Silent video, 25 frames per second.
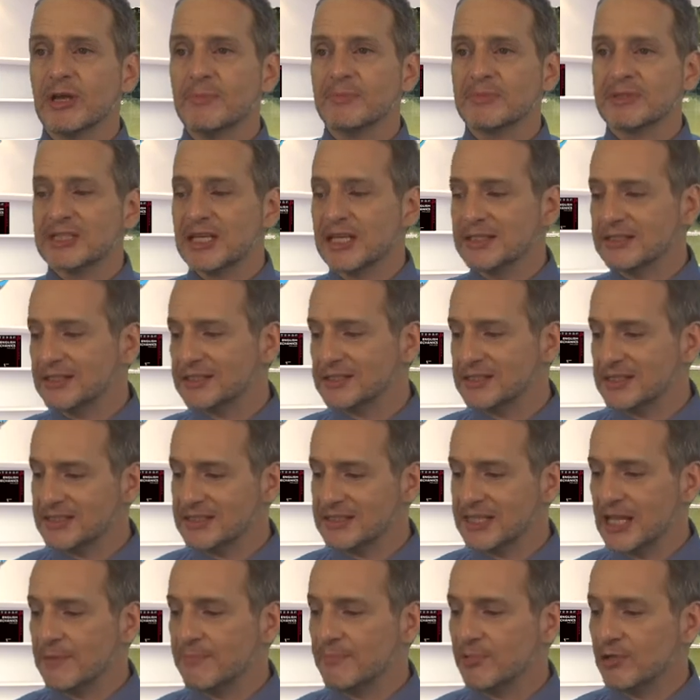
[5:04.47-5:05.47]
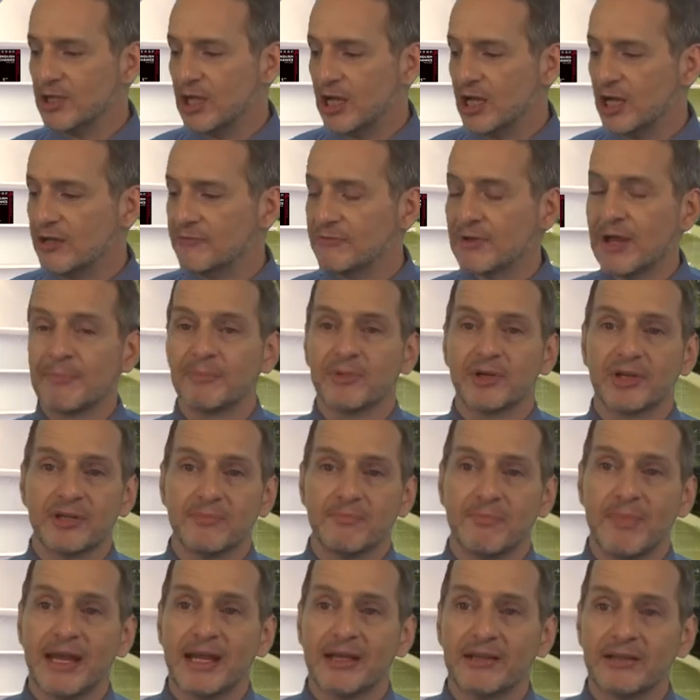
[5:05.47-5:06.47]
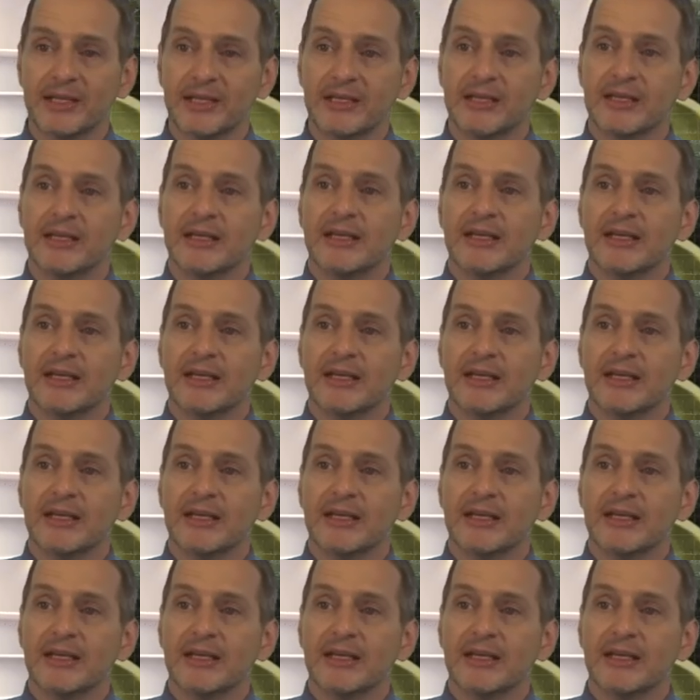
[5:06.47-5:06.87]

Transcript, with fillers: up and take this example of I'm going to mail it.